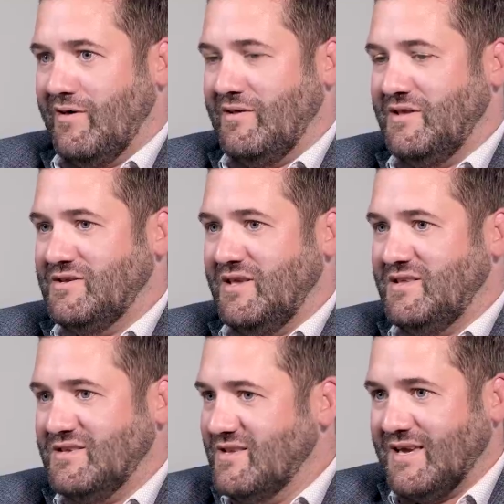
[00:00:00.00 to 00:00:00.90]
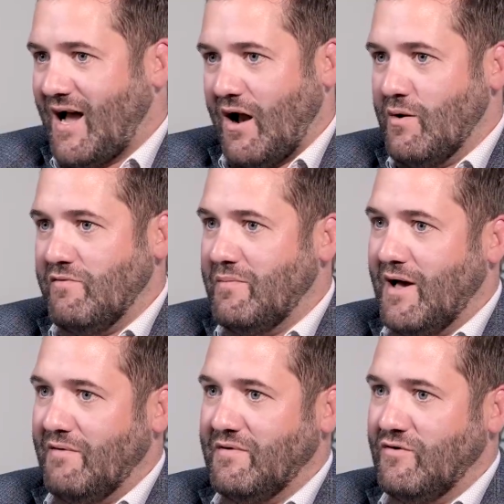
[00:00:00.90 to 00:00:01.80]
and he didn't carry it with him
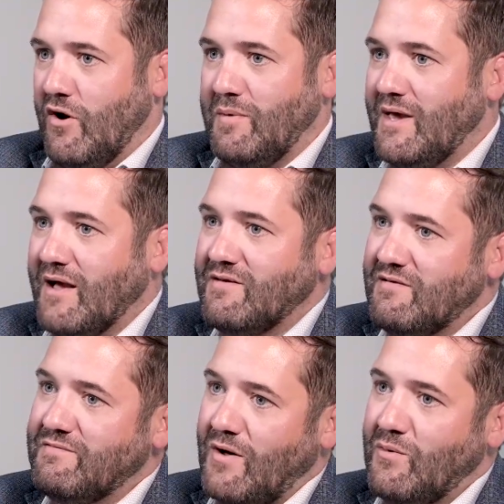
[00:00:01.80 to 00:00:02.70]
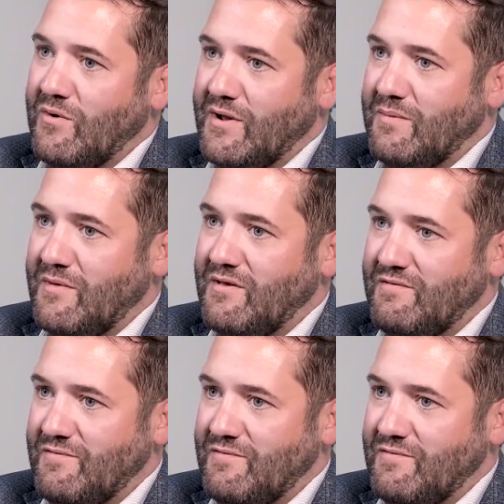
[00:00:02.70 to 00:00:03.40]
half the time. He has his phone on him. His